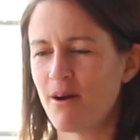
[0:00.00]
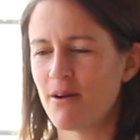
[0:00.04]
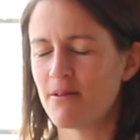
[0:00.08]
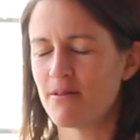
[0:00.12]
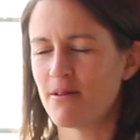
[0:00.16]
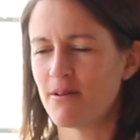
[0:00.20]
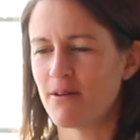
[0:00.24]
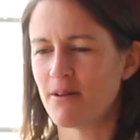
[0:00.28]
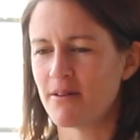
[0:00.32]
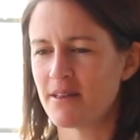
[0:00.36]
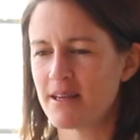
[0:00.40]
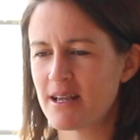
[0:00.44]

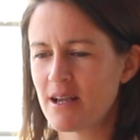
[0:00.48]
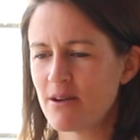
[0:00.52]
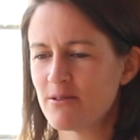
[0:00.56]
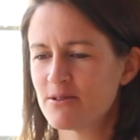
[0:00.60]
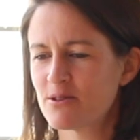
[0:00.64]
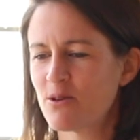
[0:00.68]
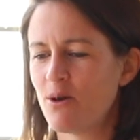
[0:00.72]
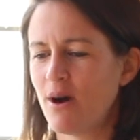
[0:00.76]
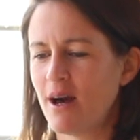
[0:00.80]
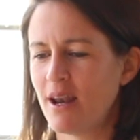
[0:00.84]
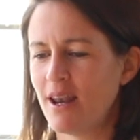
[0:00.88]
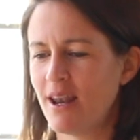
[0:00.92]
I think I
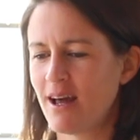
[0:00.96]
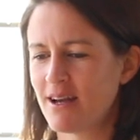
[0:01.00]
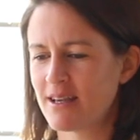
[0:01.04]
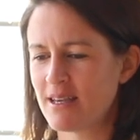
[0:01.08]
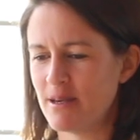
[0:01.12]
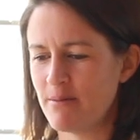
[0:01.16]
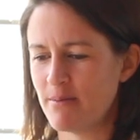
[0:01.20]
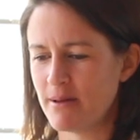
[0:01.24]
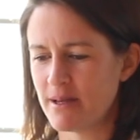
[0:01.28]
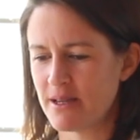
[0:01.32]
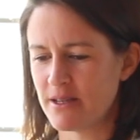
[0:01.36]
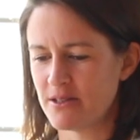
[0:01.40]
was quite
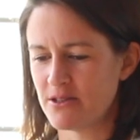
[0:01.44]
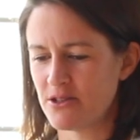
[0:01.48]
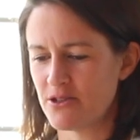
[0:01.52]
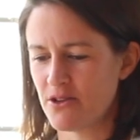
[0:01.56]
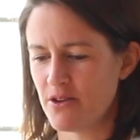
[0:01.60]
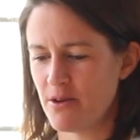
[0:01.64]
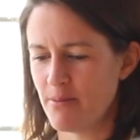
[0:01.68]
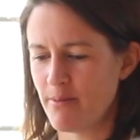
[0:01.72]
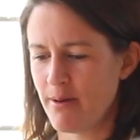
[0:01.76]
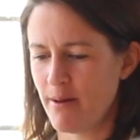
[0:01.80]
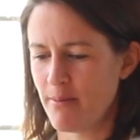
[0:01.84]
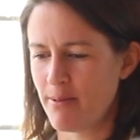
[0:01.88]
lucky, because
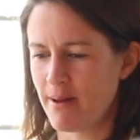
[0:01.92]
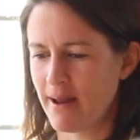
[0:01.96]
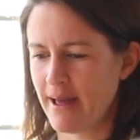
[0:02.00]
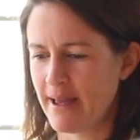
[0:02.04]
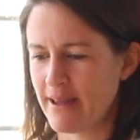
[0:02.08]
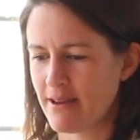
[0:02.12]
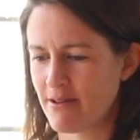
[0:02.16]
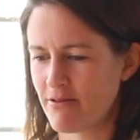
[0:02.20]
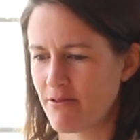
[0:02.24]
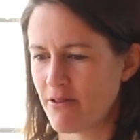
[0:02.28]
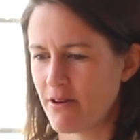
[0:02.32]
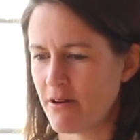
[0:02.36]
during my
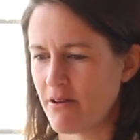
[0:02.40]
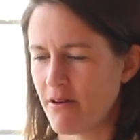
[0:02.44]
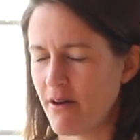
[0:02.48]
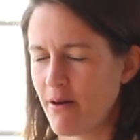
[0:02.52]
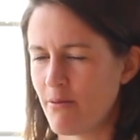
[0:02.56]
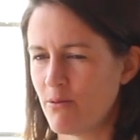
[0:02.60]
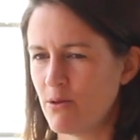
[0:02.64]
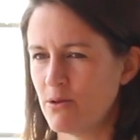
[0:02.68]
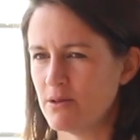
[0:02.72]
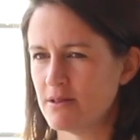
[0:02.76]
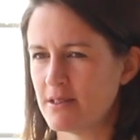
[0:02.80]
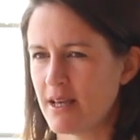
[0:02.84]
playing career,
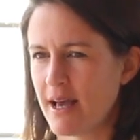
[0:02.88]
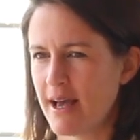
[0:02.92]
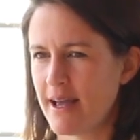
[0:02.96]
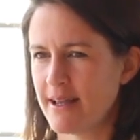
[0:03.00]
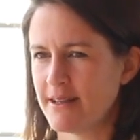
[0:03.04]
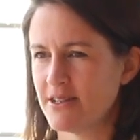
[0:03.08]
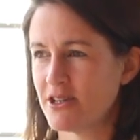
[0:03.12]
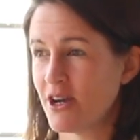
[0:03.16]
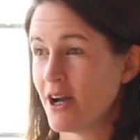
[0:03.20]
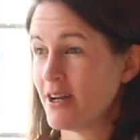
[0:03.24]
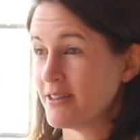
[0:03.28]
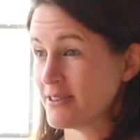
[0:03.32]
I was
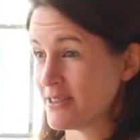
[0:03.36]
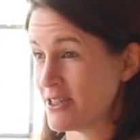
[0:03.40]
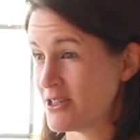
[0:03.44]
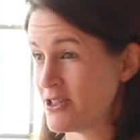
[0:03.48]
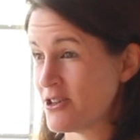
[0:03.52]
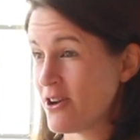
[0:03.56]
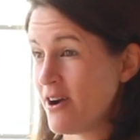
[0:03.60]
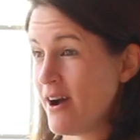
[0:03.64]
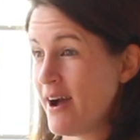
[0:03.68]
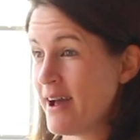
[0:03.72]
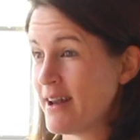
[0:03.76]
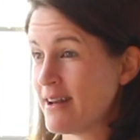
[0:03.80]
a Chance to
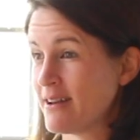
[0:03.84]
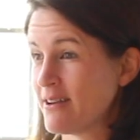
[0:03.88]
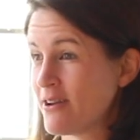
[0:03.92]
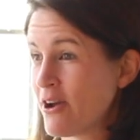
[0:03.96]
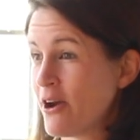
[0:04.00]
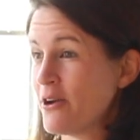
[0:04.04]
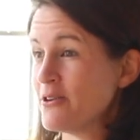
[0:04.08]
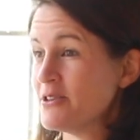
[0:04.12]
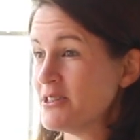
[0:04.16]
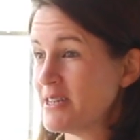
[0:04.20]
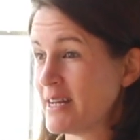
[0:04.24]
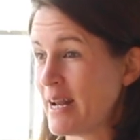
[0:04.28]
Shine
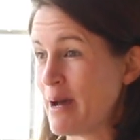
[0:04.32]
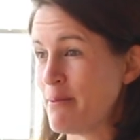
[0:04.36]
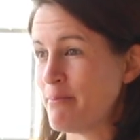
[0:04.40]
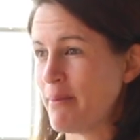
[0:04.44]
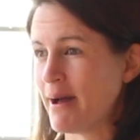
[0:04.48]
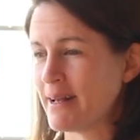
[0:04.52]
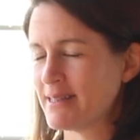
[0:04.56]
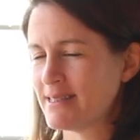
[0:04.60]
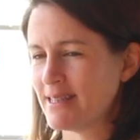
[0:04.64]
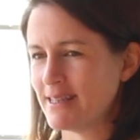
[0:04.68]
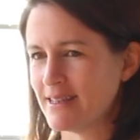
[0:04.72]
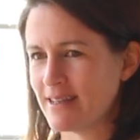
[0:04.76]
coaching
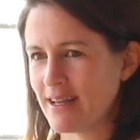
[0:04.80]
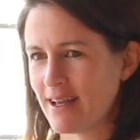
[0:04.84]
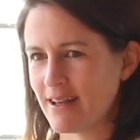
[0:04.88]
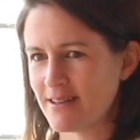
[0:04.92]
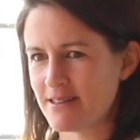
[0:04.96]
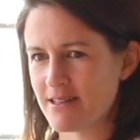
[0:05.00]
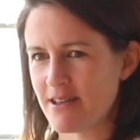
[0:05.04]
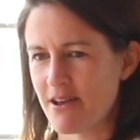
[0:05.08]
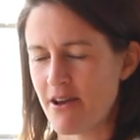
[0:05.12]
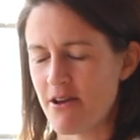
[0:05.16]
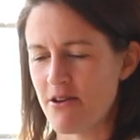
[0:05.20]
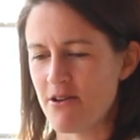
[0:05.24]
ambassador.
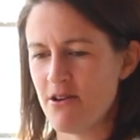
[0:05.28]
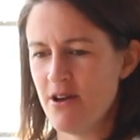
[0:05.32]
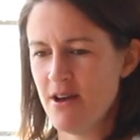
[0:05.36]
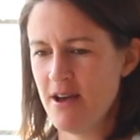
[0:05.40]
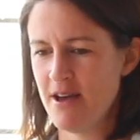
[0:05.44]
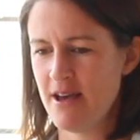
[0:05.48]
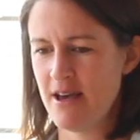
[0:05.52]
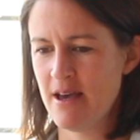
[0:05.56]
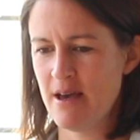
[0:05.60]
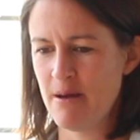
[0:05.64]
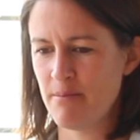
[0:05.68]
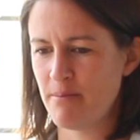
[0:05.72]
So
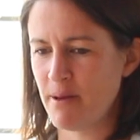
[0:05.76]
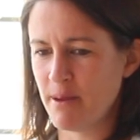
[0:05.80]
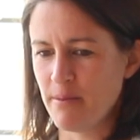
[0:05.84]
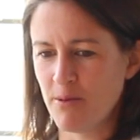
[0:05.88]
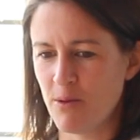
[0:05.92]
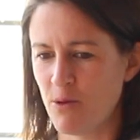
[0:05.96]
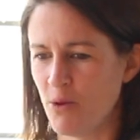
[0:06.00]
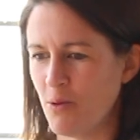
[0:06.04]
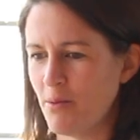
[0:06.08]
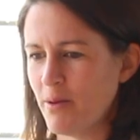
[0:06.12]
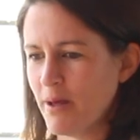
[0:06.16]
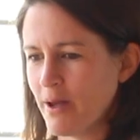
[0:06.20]

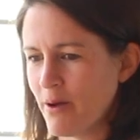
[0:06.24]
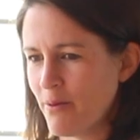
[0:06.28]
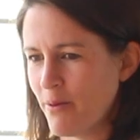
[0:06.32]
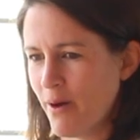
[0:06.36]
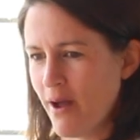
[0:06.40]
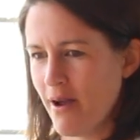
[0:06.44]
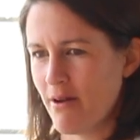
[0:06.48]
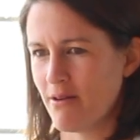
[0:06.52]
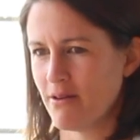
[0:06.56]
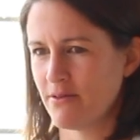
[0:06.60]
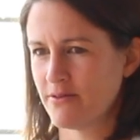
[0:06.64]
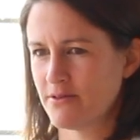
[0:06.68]
people will be
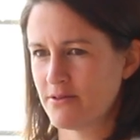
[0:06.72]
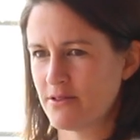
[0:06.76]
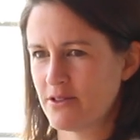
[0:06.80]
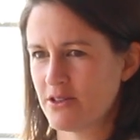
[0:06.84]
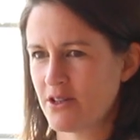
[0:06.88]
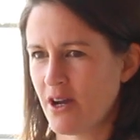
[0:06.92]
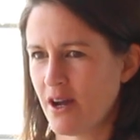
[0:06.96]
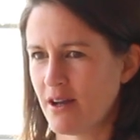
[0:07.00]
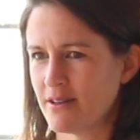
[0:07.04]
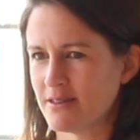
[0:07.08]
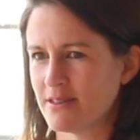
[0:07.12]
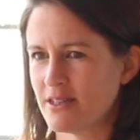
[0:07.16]
aware of
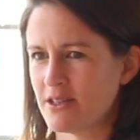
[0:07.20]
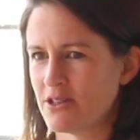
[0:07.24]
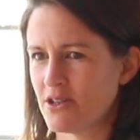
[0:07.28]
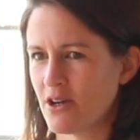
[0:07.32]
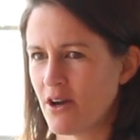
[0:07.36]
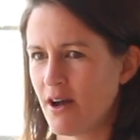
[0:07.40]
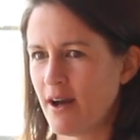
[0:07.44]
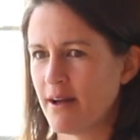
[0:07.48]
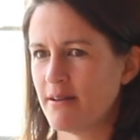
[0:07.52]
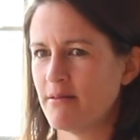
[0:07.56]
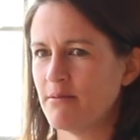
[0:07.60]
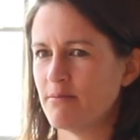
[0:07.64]
Chance to
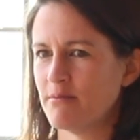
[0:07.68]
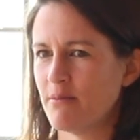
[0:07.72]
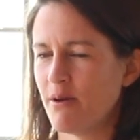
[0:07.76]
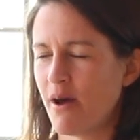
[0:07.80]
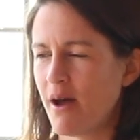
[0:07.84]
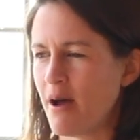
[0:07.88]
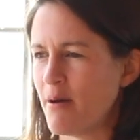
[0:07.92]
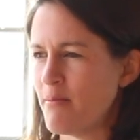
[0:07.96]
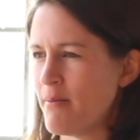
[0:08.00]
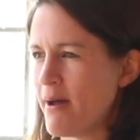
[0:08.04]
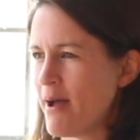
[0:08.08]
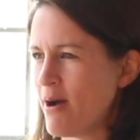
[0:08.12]
Shine
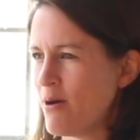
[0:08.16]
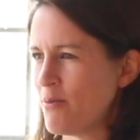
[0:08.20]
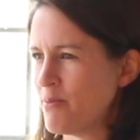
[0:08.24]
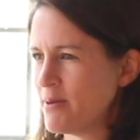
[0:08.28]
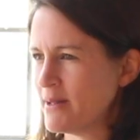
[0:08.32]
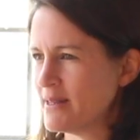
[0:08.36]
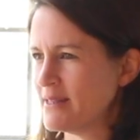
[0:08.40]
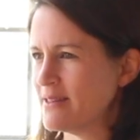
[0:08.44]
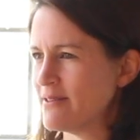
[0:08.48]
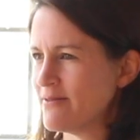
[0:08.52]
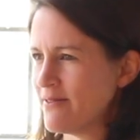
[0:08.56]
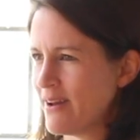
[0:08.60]

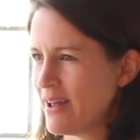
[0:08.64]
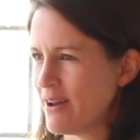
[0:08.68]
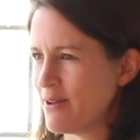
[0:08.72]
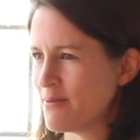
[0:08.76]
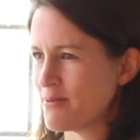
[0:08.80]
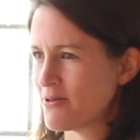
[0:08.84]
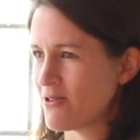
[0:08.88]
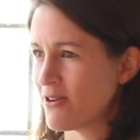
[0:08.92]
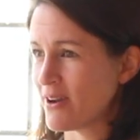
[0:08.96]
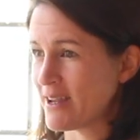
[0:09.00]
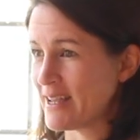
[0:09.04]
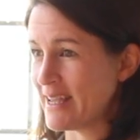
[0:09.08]
helping
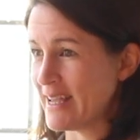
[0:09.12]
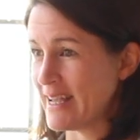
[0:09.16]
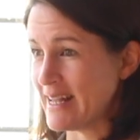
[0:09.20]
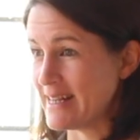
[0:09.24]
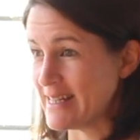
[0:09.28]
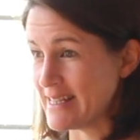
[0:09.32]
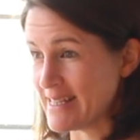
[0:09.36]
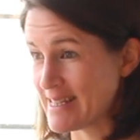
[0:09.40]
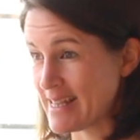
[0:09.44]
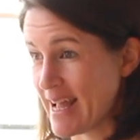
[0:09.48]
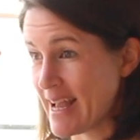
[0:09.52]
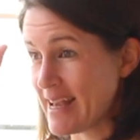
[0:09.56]
develop cricket
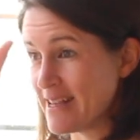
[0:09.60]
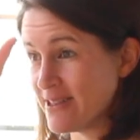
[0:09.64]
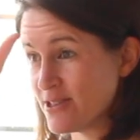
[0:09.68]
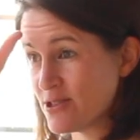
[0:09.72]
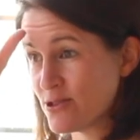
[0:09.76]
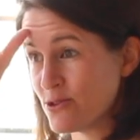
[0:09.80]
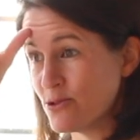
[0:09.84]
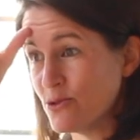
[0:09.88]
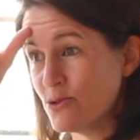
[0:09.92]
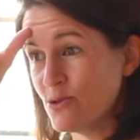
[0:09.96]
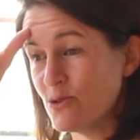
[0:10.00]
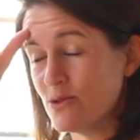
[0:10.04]
in state
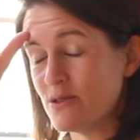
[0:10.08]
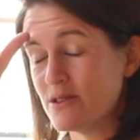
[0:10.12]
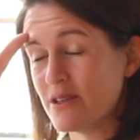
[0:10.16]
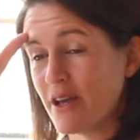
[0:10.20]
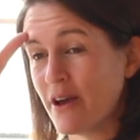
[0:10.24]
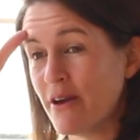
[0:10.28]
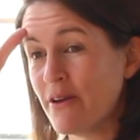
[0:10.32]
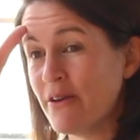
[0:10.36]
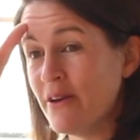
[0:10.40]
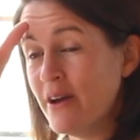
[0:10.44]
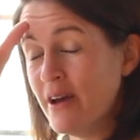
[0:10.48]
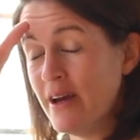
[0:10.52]
schools.
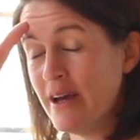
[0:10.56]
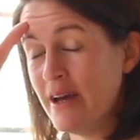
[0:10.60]
So